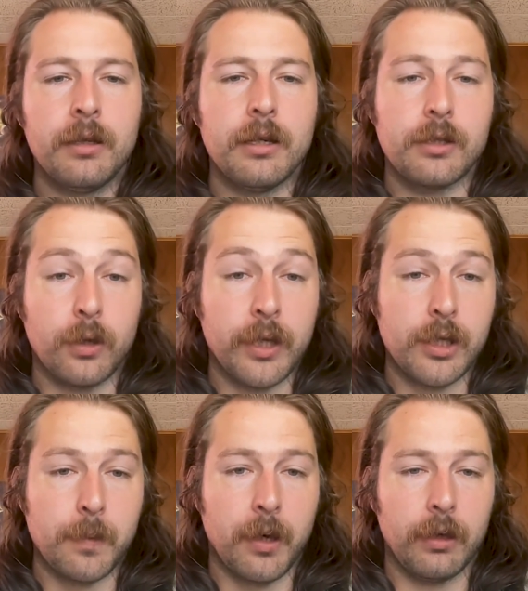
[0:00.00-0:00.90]
is
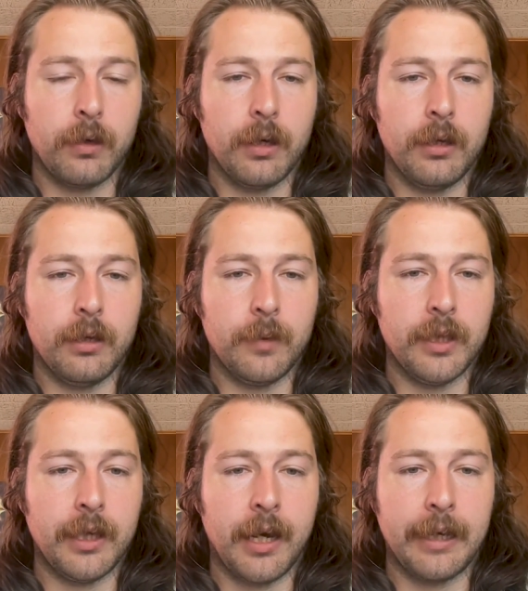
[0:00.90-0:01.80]
CleanSpark, right? I mean,
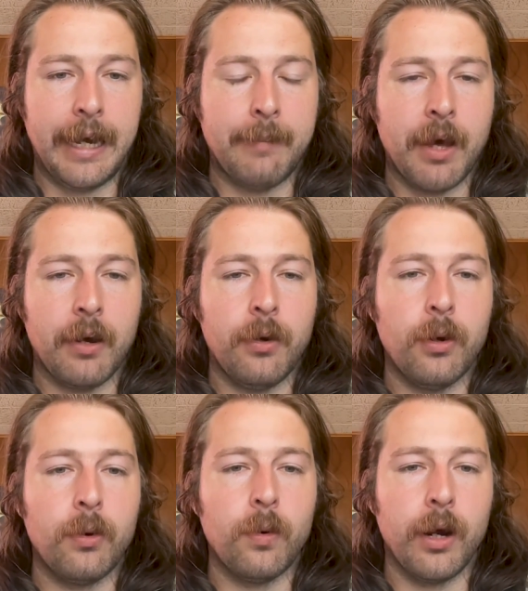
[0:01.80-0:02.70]
they kind of came out of
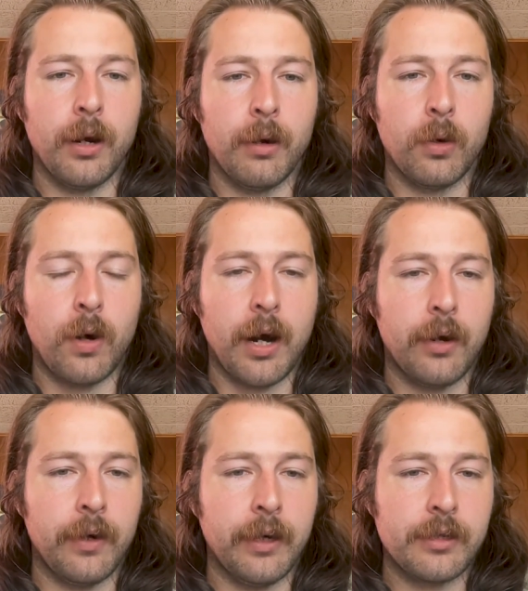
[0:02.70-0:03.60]
nowhere
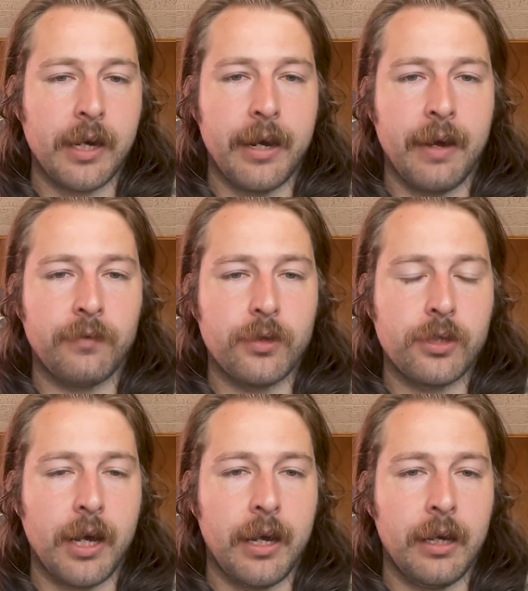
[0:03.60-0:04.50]
acquiring site after
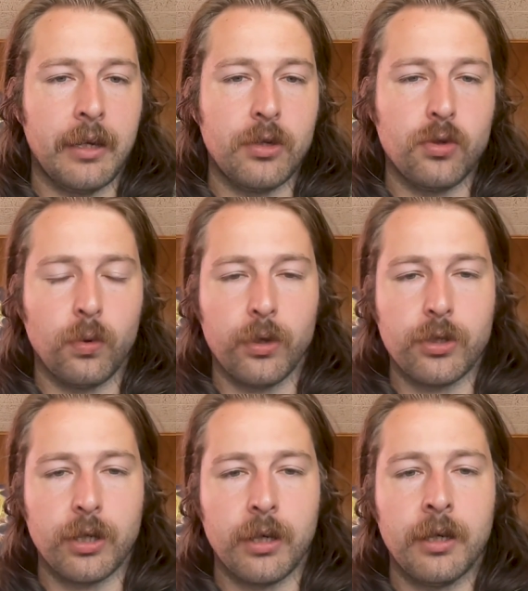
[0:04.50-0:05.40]
site in
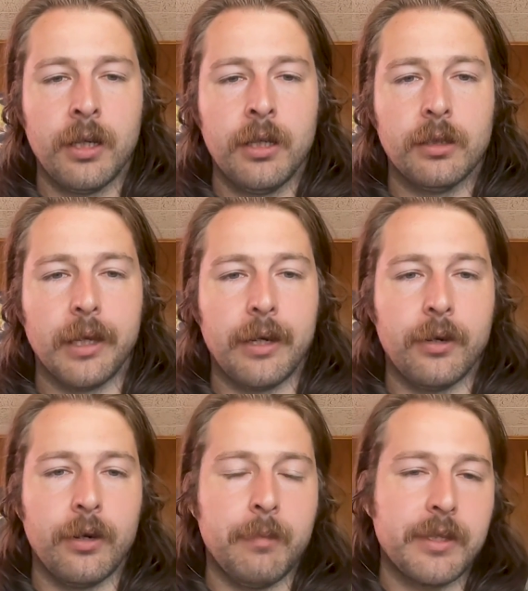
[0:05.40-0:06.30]
Georgia,
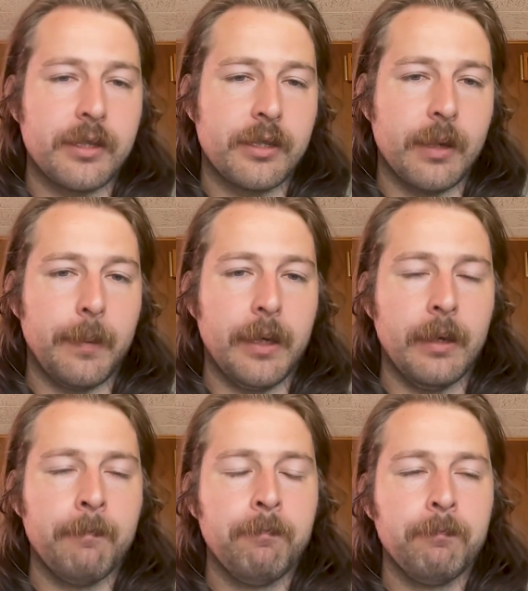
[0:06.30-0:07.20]
later in
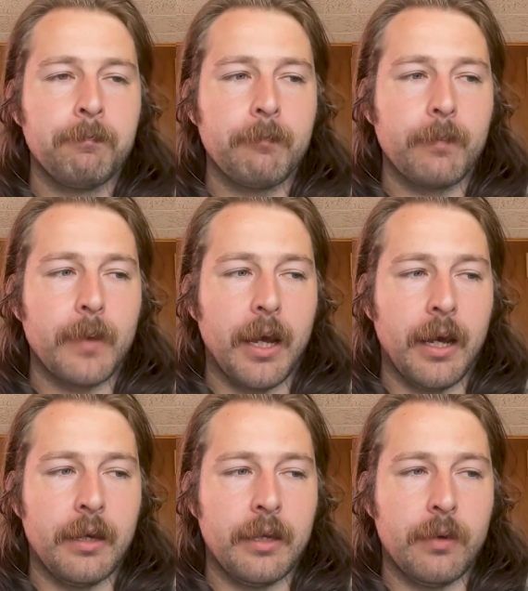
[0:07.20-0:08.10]
Mississippi,
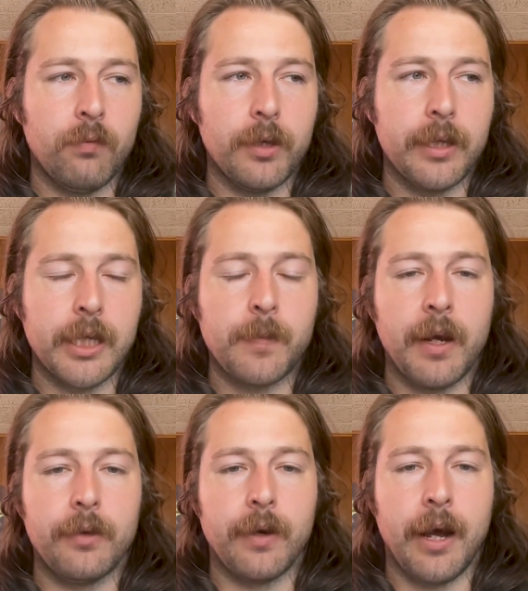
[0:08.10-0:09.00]
and they've really
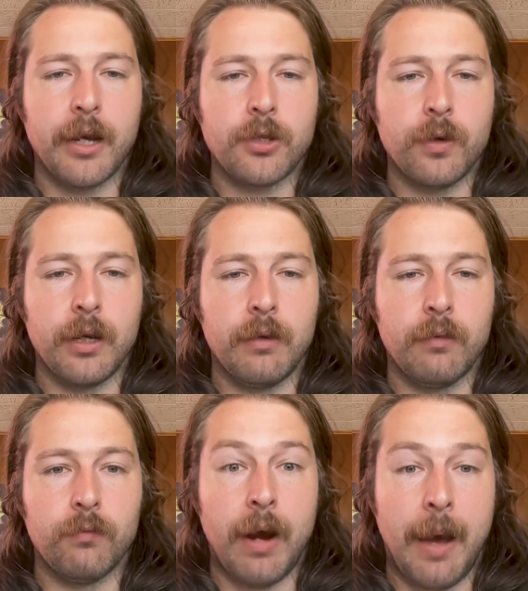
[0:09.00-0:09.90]
expanded their hash rate
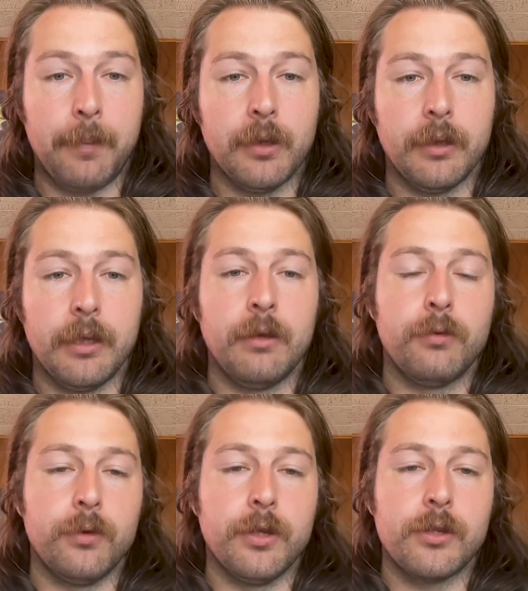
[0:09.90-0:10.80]
rapidly
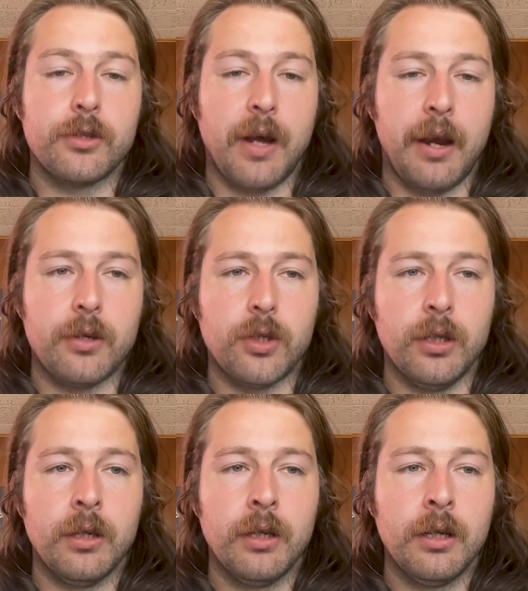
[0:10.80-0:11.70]
through this
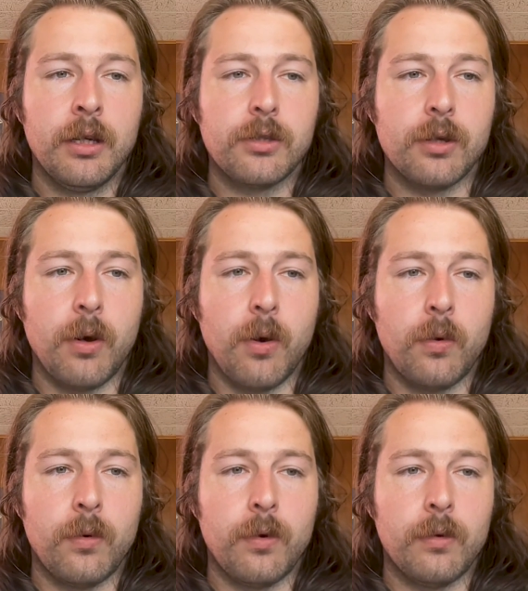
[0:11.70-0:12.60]
strategy.
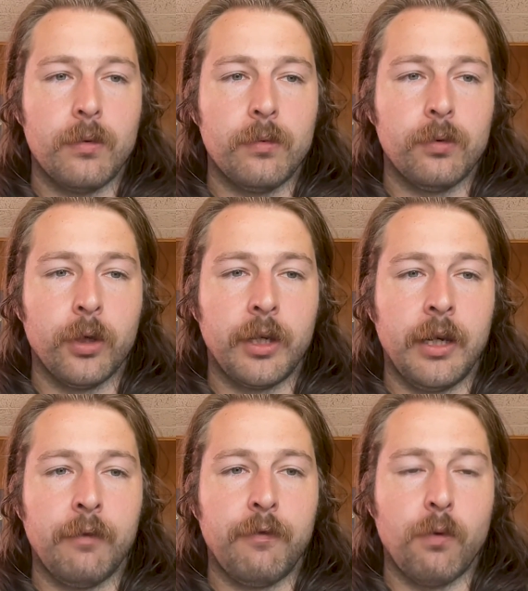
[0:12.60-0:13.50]
So
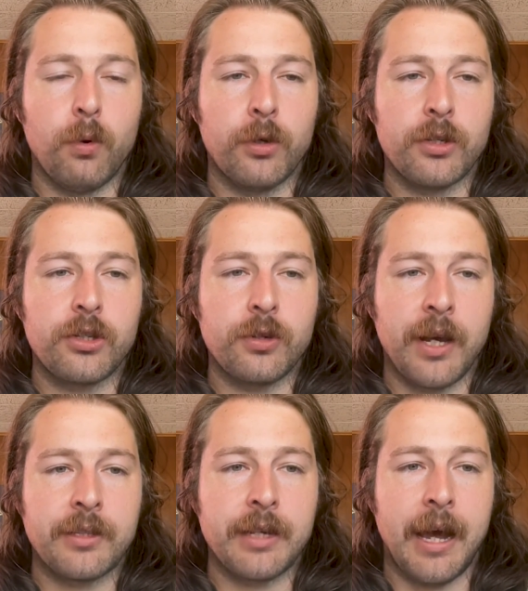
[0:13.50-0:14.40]
looking for
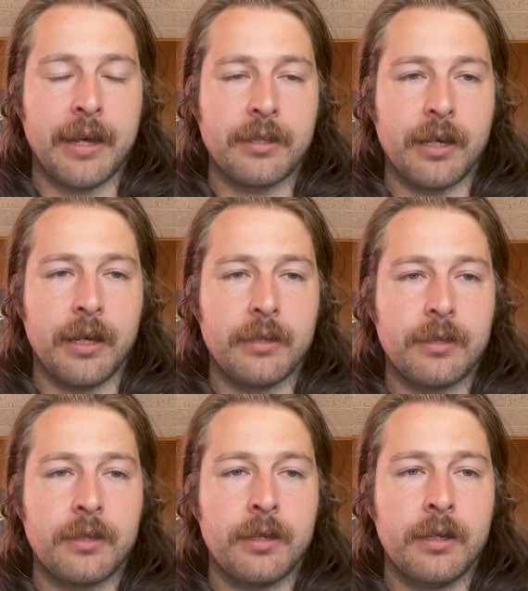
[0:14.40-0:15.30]
distressed
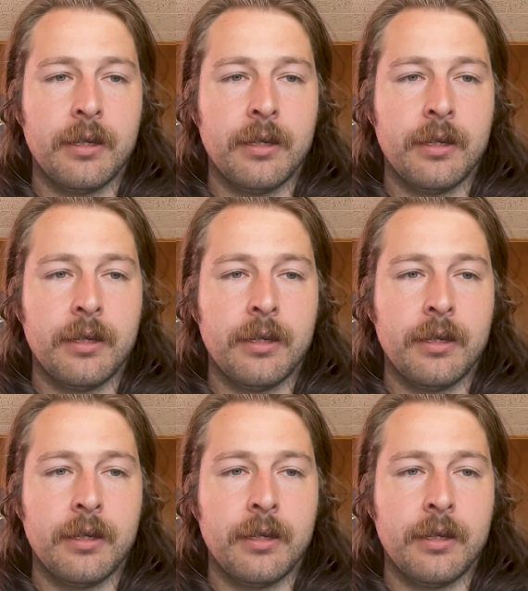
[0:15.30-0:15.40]
assets